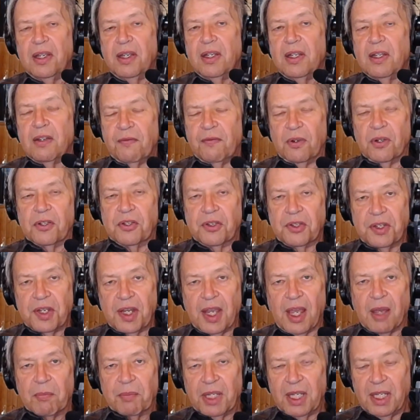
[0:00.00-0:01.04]
have that
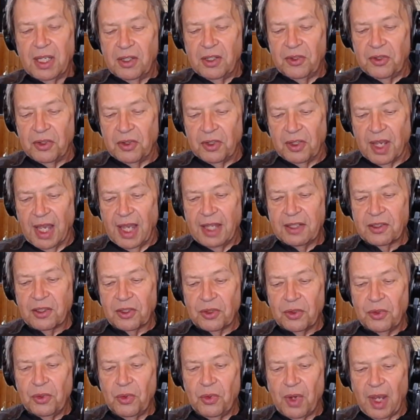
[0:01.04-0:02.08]
experience to
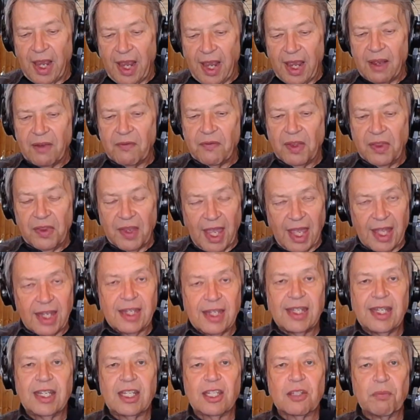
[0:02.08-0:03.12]
know how to deal
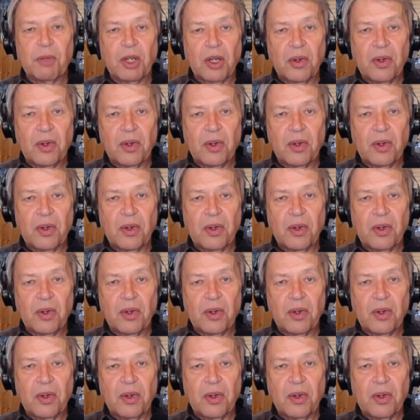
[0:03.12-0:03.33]
with it.